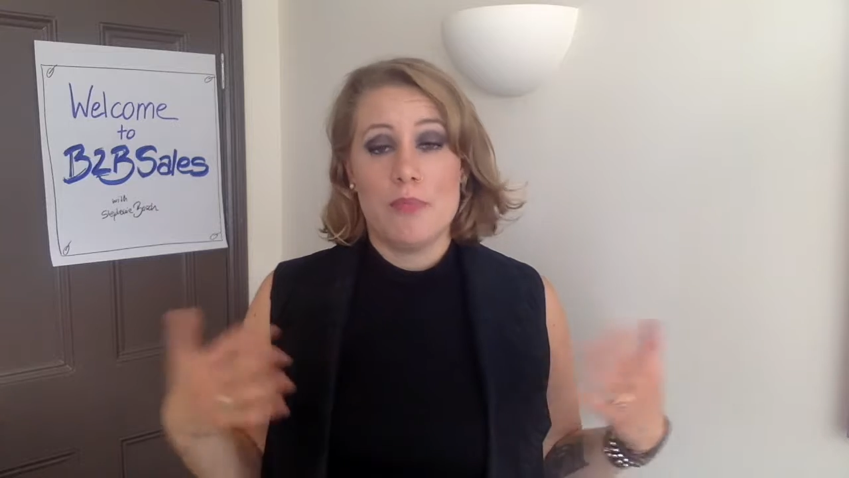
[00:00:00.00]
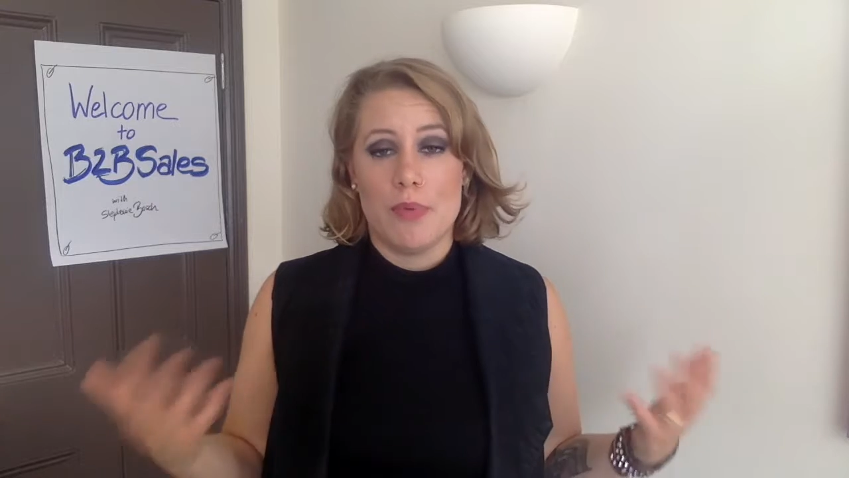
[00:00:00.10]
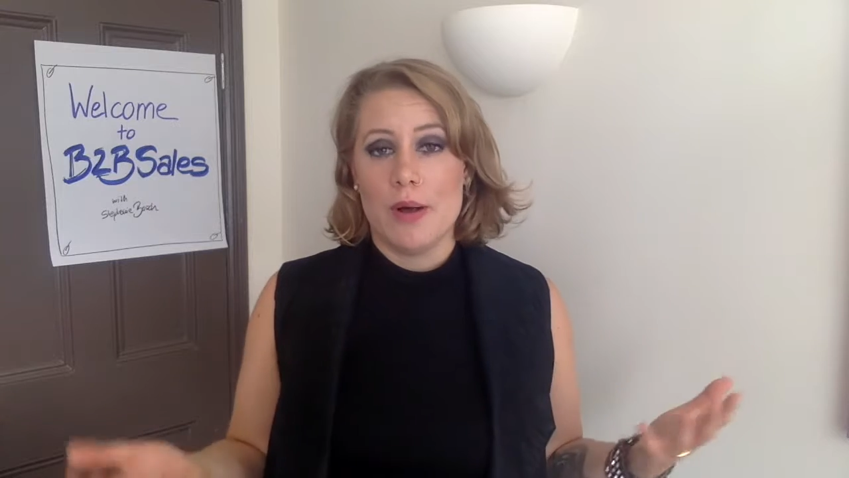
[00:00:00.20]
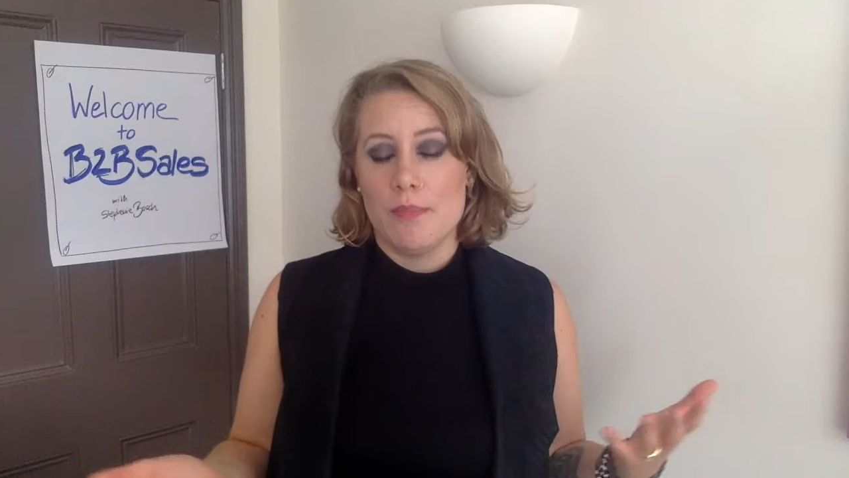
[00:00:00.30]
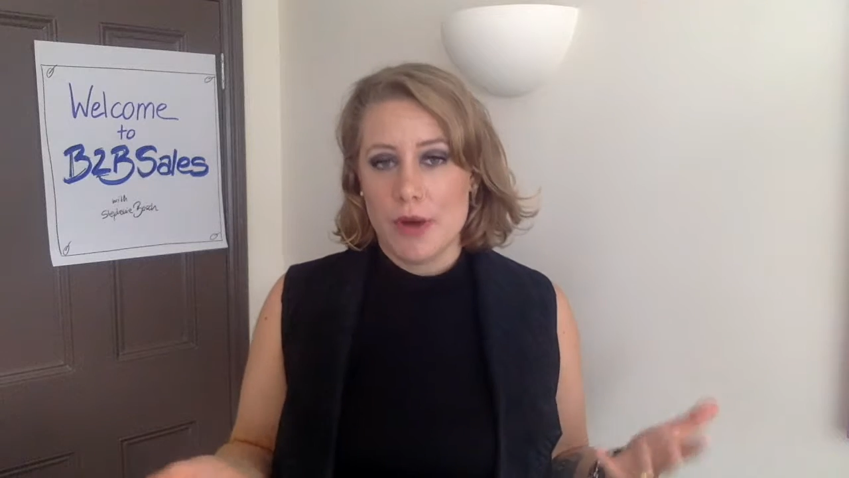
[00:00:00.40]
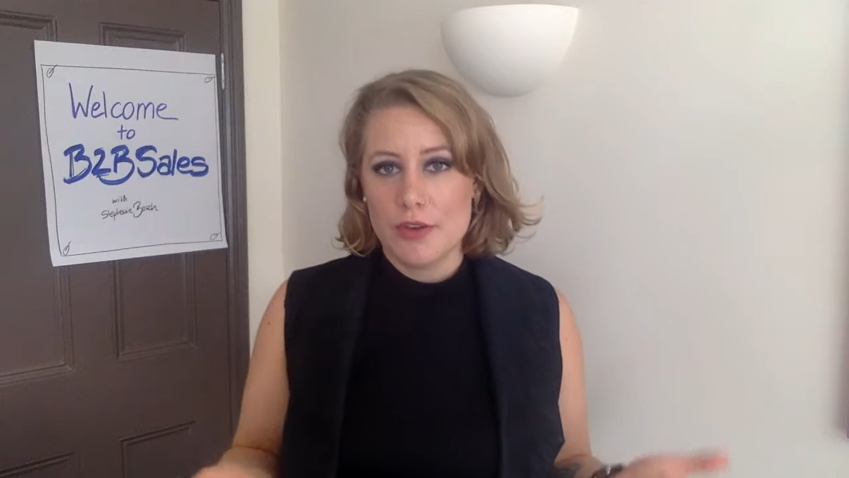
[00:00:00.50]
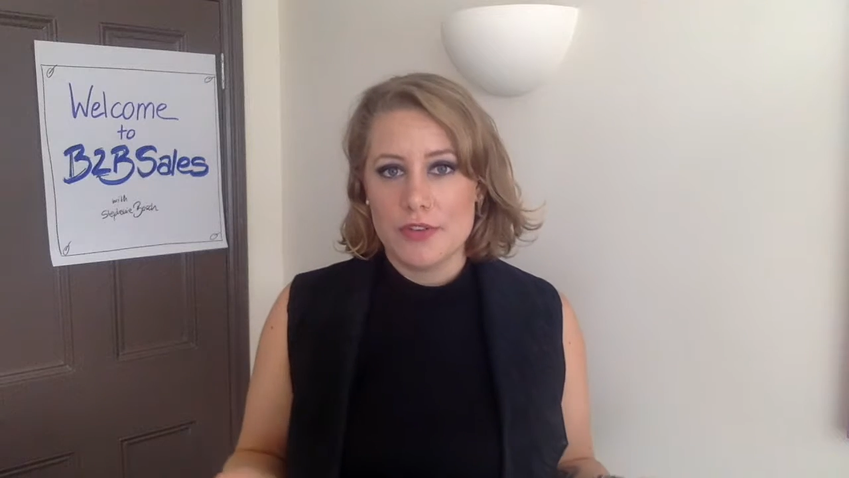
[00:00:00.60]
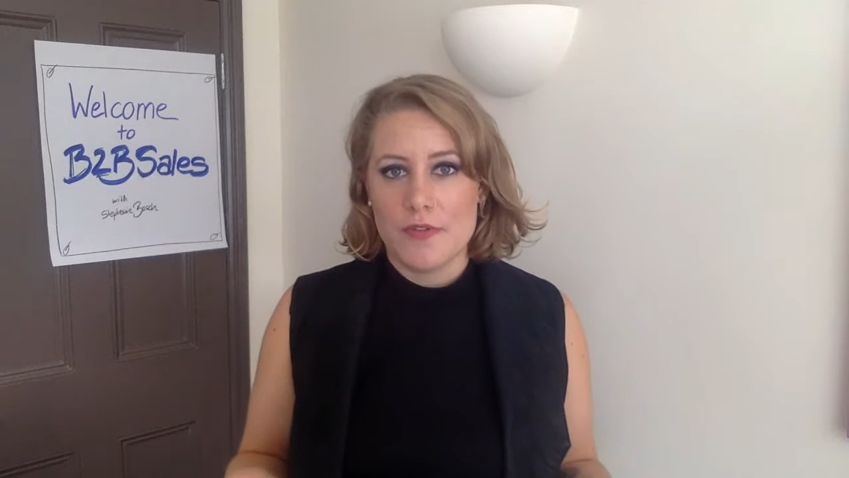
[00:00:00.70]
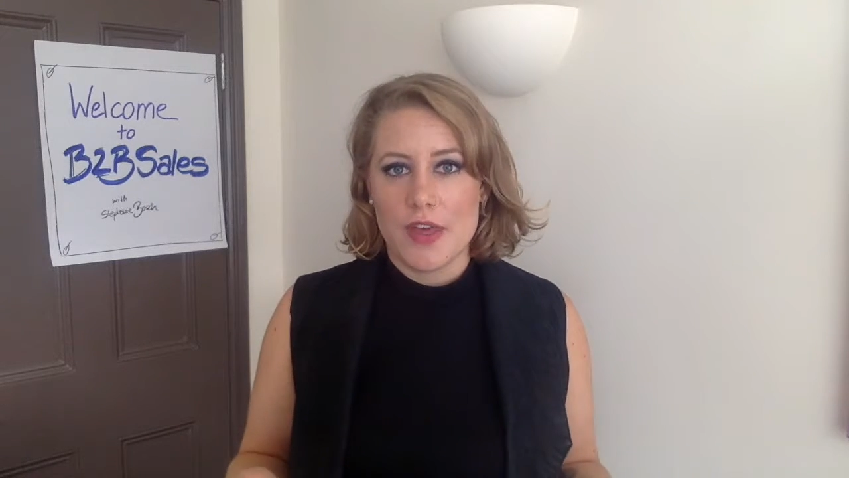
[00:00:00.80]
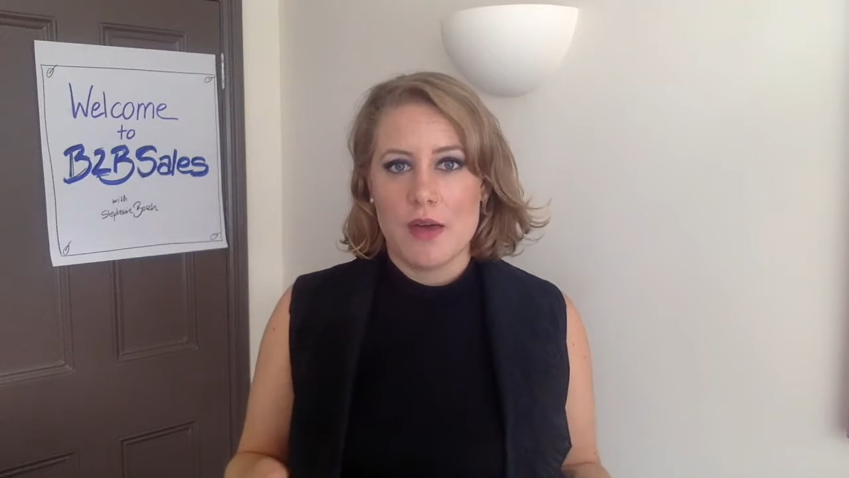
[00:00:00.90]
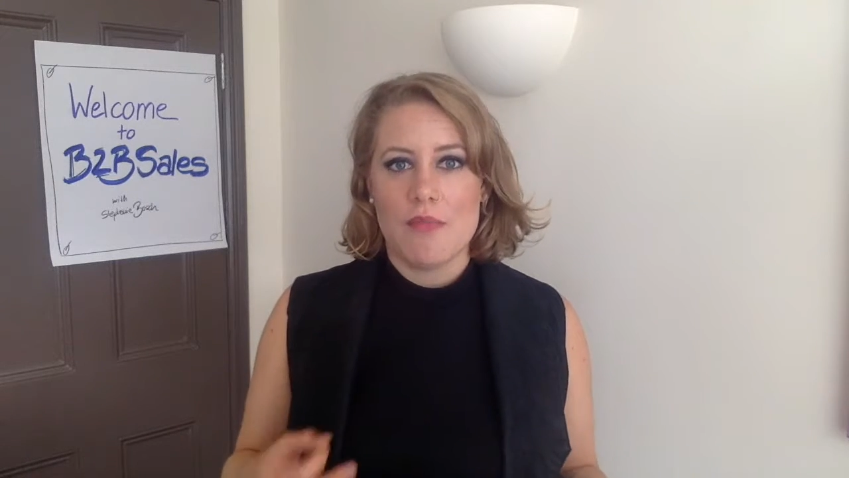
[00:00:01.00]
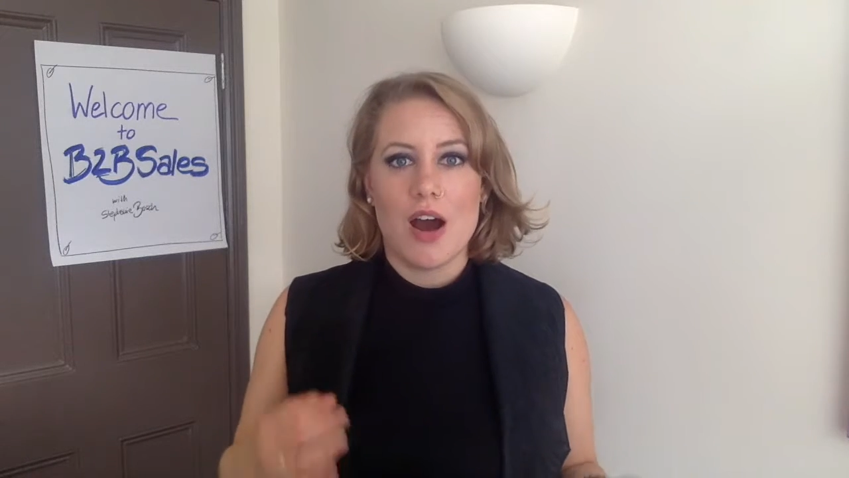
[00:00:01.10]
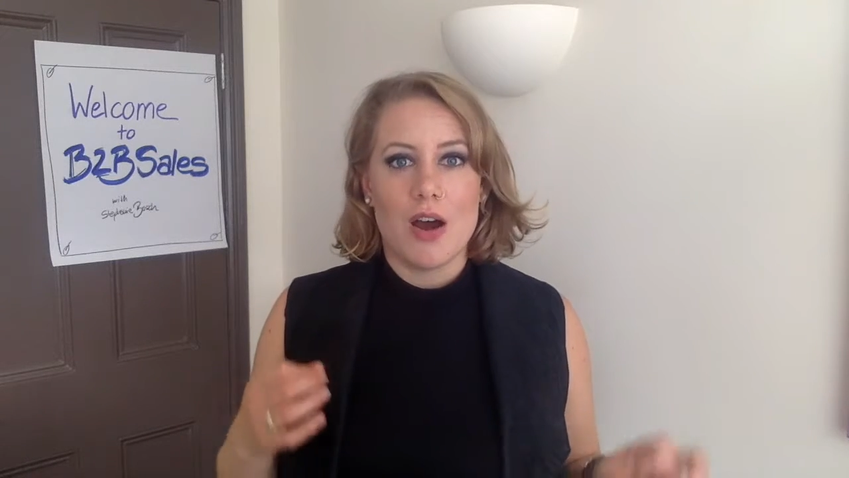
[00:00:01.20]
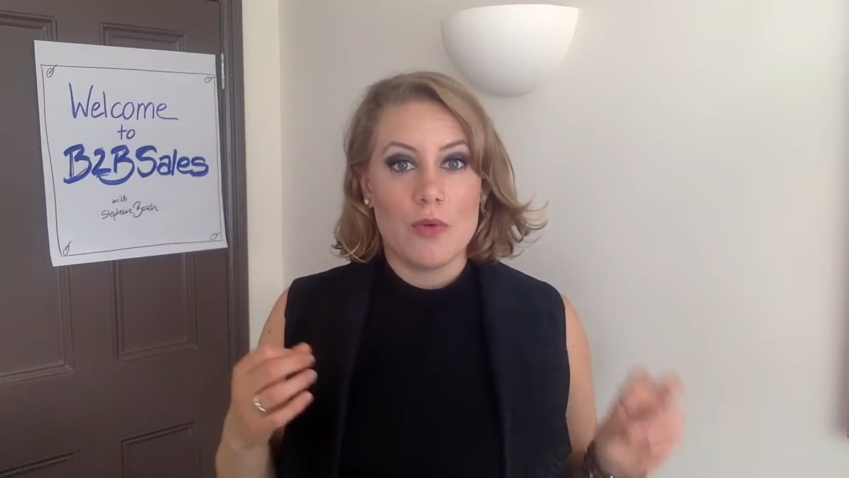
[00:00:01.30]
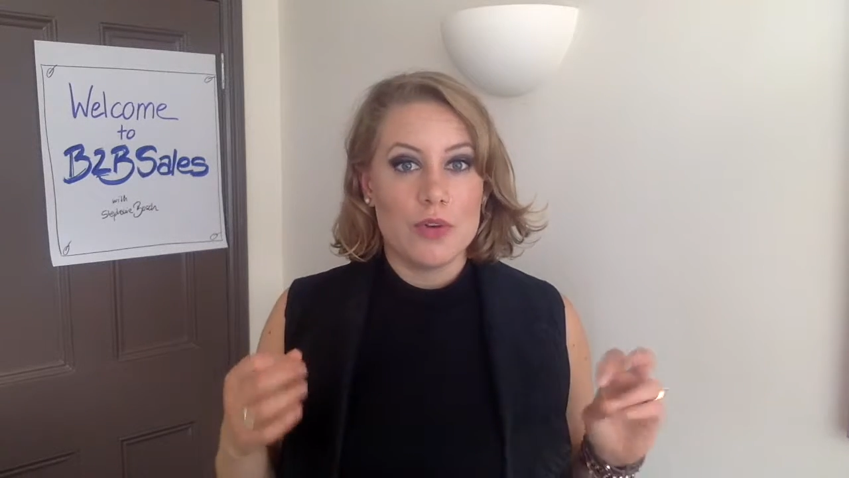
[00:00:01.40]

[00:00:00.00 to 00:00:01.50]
both of them are